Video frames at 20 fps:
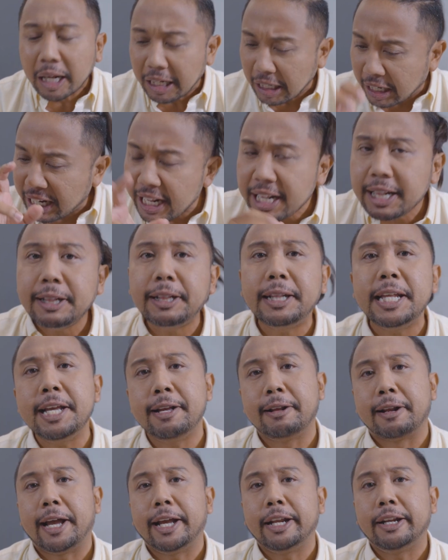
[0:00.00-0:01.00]
Green tea,
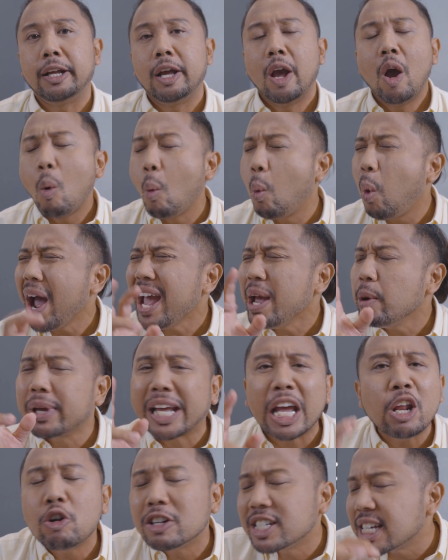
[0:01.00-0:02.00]
right? Why we
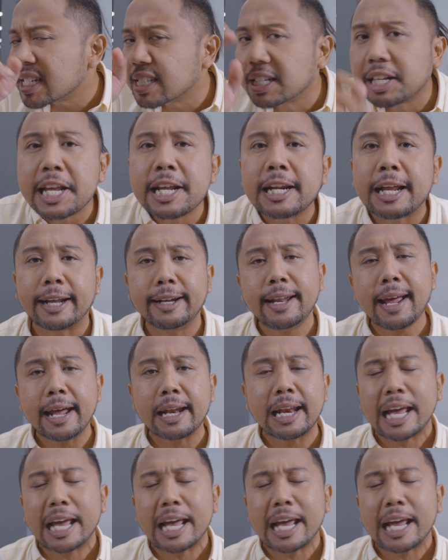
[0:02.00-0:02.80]
cannot just drink like that?